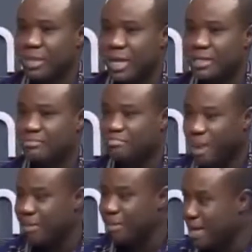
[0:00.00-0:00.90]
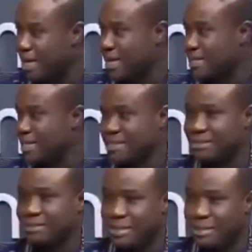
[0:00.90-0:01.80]
and the public backlash that
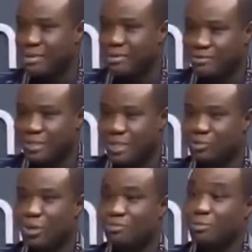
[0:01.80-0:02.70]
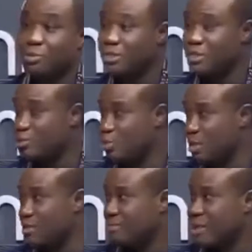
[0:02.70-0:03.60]
government officials who have spoken this
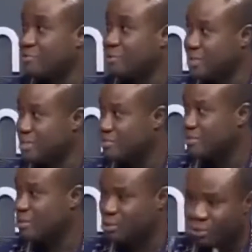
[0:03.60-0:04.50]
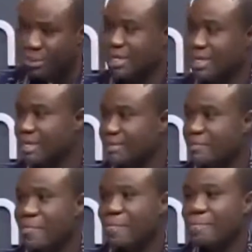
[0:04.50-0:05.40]
way have received. It shows clearly
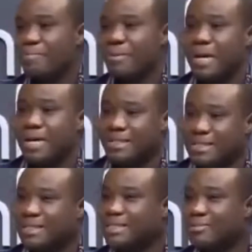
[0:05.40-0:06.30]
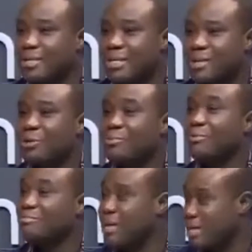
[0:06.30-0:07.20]
that the citizenry is not
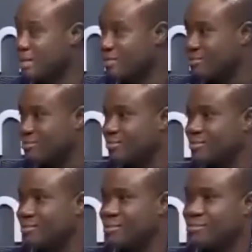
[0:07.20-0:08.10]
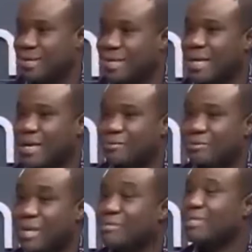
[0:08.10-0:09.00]
prepared for that kind
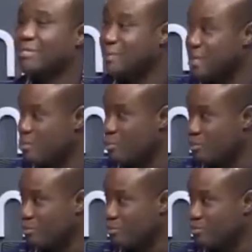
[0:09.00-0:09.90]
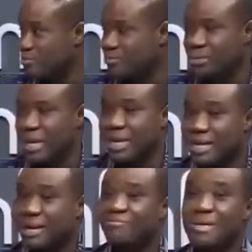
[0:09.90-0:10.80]
of narrative anymore. And
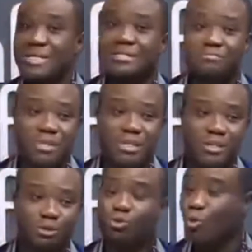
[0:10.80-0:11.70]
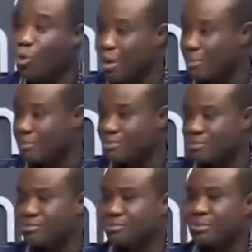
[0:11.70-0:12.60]
that government simply should own up,
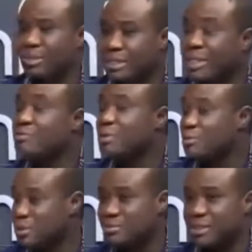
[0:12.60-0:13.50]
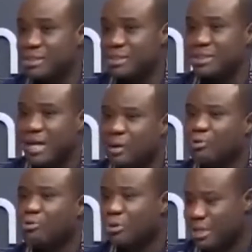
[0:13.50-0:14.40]
take responsibility,
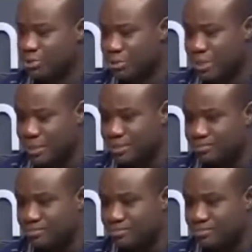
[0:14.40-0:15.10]
and do what has to be done.